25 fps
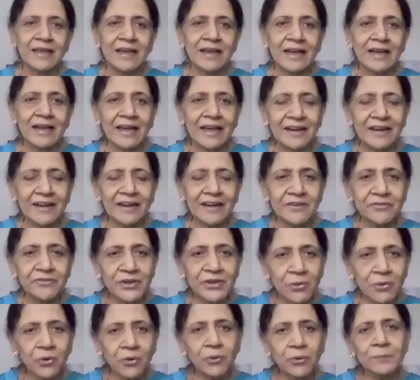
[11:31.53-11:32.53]
And we
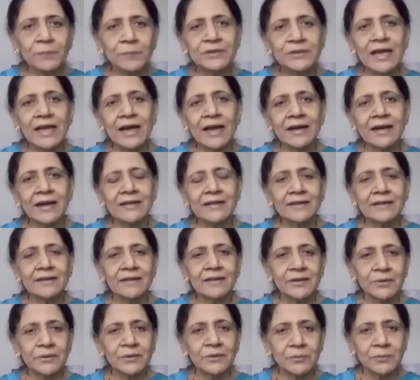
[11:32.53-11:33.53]
hope that
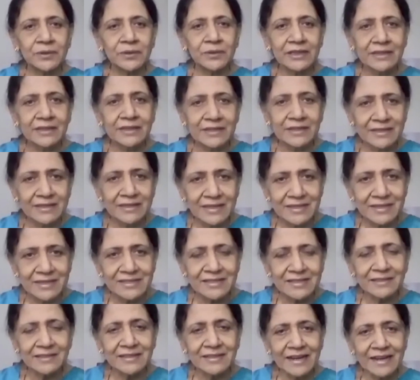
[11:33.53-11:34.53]
with this
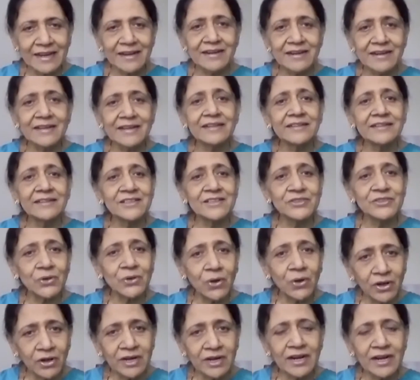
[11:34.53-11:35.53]
attending this
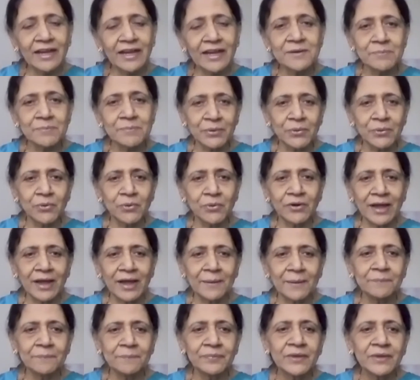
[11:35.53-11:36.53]
online
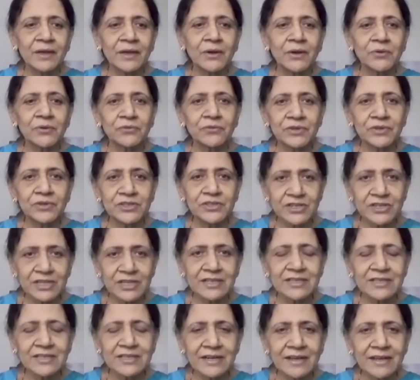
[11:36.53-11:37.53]
program, which
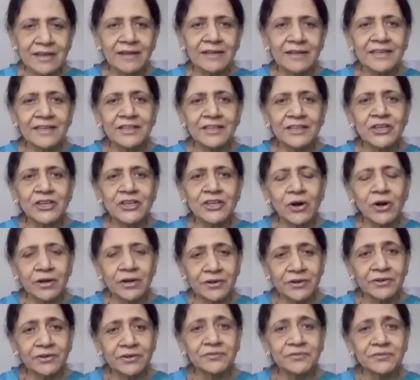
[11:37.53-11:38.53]
is really the
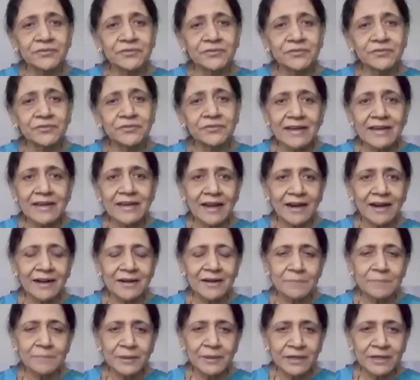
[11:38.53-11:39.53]
order of the day,
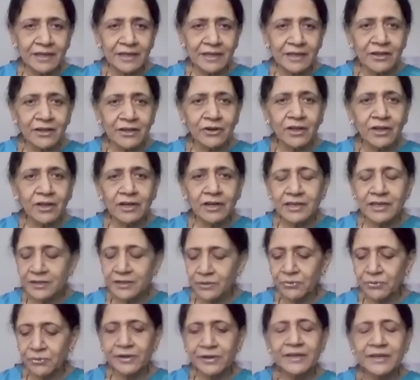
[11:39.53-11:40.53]
and particularly
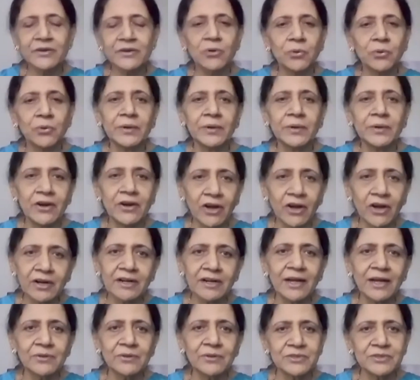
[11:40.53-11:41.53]
during COVID
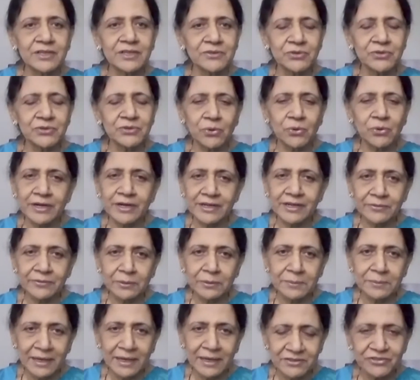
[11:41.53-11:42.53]
lockdowns and so on, it will
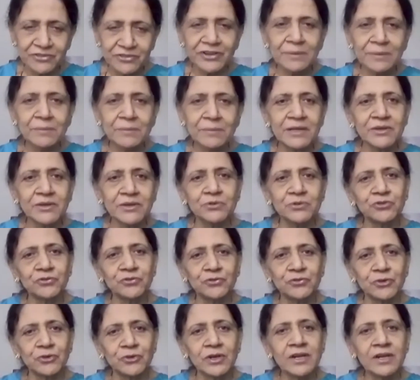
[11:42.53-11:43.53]
be extremely
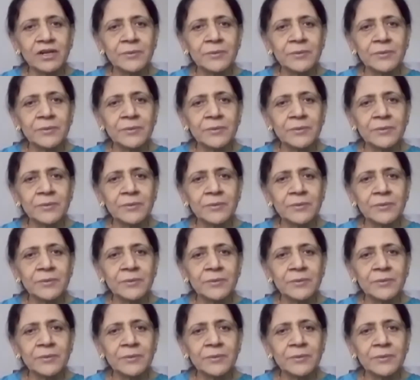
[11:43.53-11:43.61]
useful,